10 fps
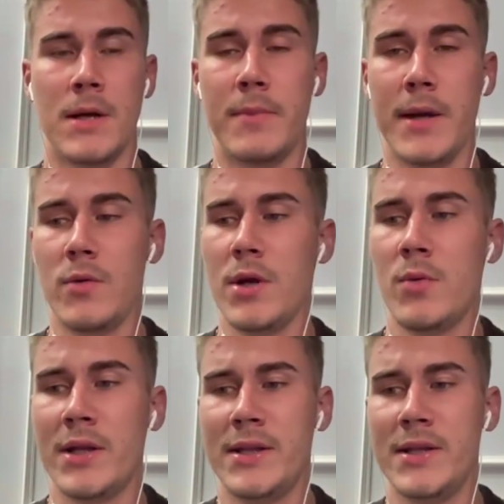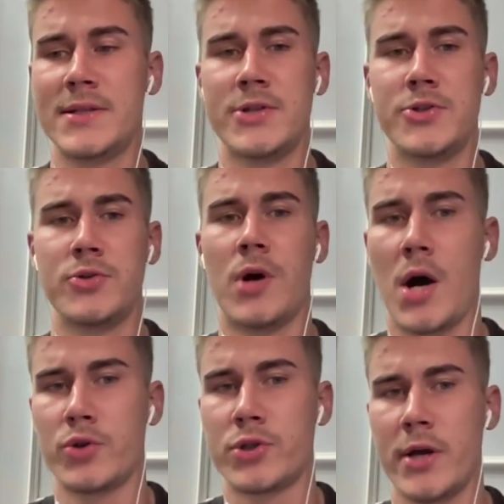But by the way, what it is that you
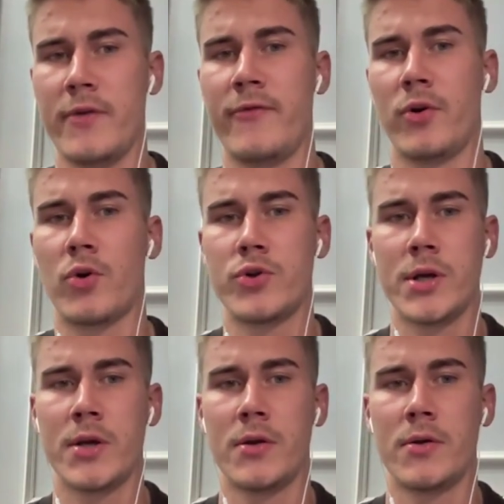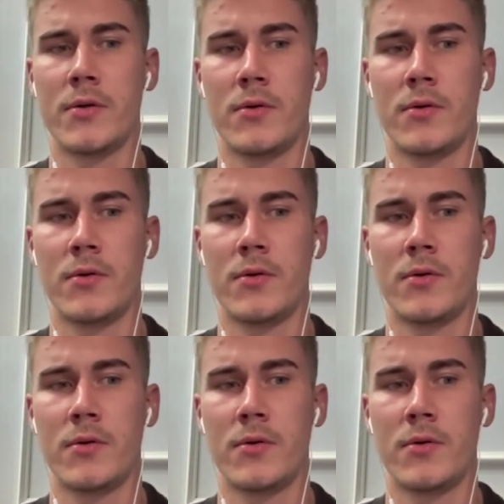do outside of your coaching?